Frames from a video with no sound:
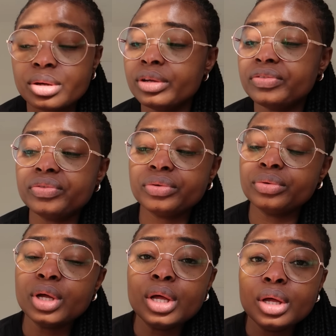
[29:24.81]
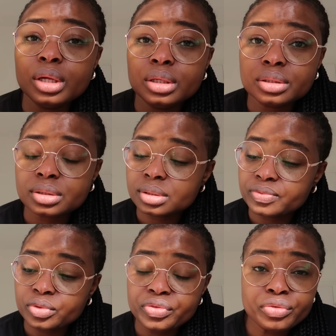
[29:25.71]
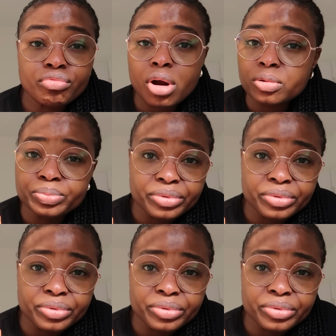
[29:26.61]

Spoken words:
So if you rock